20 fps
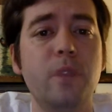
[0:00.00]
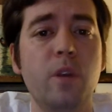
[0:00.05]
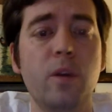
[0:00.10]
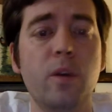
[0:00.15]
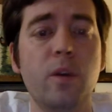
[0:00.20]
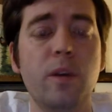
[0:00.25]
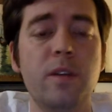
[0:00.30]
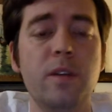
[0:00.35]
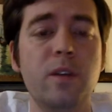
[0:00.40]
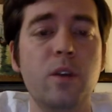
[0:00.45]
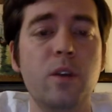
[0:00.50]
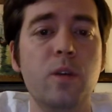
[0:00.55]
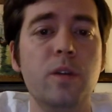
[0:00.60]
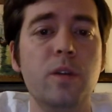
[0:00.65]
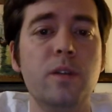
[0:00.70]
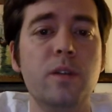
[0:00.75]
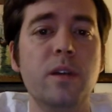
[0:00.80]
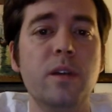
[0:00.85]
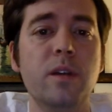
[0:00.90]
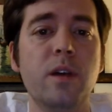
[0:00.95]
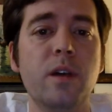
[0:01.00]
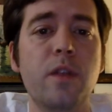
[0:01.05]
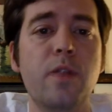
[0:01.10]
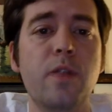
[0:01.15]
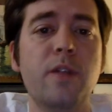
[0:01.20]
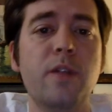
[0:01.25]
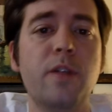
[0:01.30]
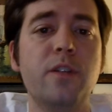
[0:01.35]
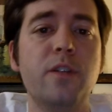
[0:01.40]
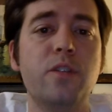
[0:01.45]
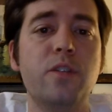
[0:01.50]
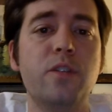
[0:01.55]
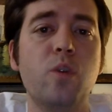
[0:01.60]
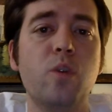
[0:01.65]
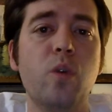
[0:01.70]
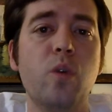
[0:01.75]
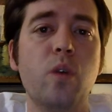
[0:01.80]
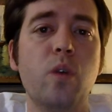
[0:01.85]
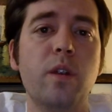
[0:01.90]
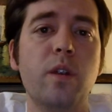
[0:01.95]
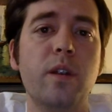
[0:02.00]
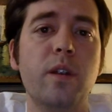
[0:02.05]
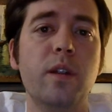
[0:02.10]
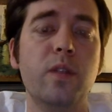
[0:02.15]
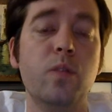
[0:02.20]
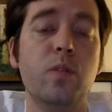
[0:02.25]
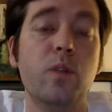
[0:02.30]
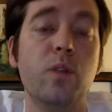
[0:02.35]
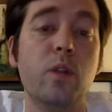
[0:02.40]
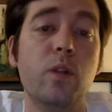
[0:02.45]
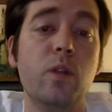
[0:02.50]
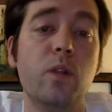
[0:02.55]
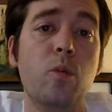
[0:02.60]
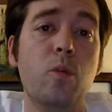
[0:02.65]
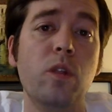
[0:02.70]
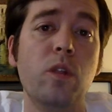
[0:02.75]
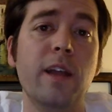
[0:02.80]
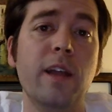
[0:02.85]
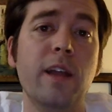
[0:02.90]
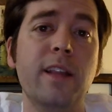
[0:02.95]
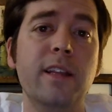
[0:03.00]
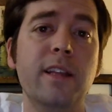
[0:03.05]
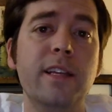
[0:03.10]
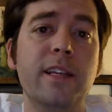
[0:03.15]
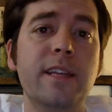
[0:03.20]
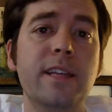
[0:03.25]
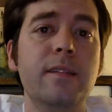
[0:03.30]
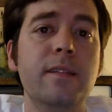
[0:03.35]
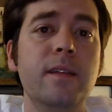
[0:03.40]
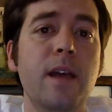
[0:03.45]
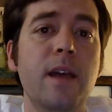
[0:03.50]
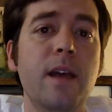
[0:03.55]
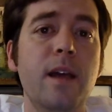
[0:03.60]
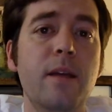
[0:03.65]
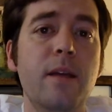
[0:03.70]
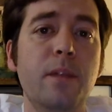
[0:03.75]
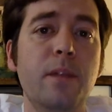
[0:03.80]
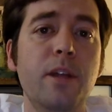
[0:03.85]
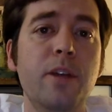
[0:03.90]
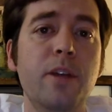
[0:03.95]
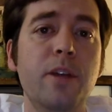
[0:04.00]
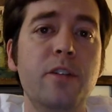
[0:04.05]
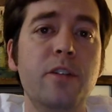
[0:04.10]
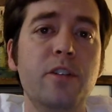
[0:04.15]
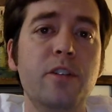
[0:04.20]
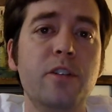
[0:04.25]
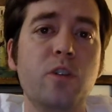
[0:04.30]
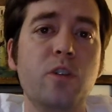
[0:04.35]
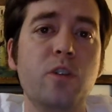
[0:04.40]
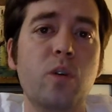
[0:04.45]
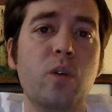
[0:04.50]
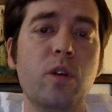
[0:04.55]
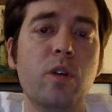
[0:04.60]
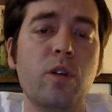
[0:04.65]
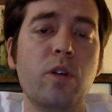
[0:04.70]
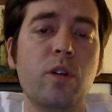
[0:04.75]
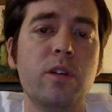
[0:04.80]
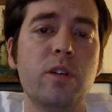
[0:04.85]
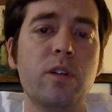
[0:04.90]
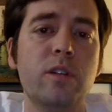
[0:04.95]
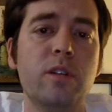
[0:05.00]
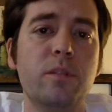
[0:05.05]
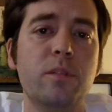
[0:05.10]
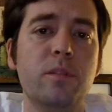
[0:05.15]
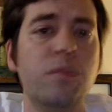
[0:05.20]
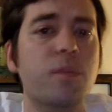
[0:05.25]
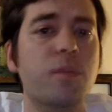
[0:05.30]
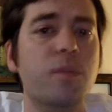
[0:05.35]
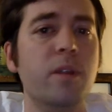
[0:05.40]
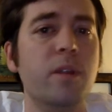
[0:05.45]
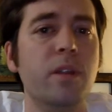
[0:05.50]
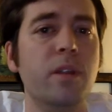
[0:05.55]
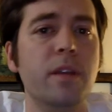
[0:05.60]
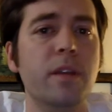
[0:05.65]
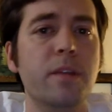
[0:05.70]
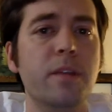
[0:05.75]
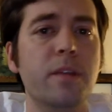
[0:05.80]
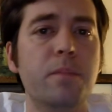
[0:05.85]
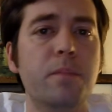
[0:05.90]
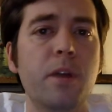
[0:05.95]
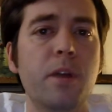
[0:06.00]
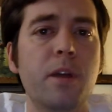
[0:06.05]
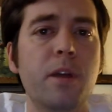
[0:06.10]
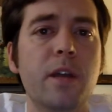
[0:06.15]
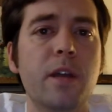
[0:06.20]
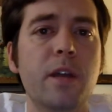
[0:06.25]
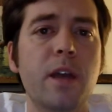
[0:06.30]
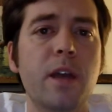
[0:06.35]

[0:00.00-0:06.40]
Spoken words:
He's always a threat to score and one of the more likely players to score across the Premier League. But